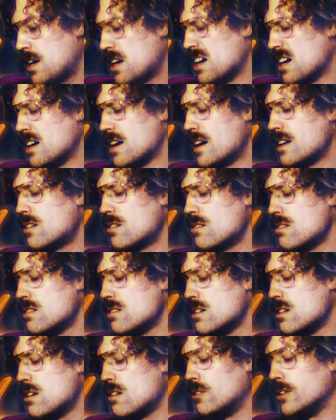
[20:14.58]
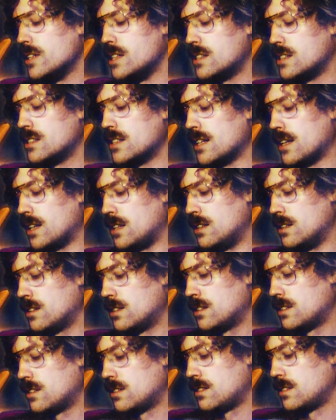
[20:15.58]
I don't know, he said.
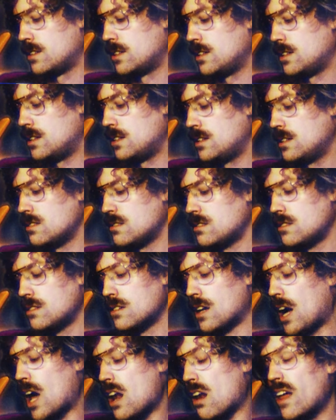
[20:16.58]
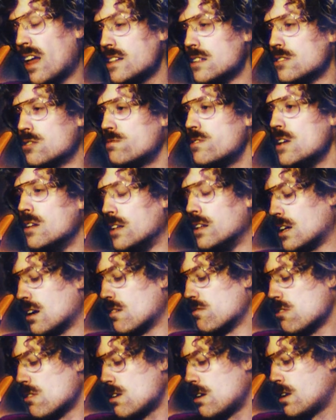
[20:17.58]
I kind of like this feeling of
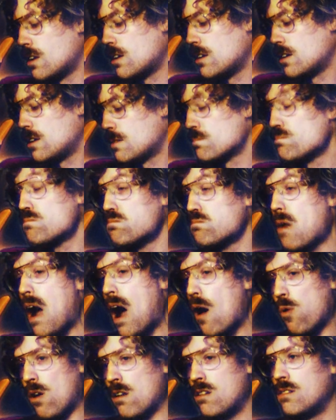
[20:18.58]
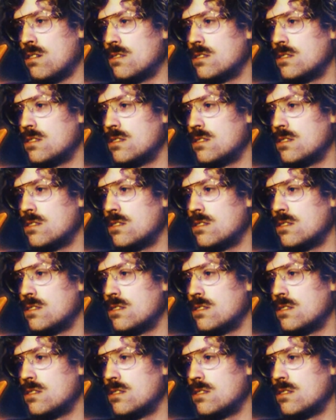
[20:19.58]
power.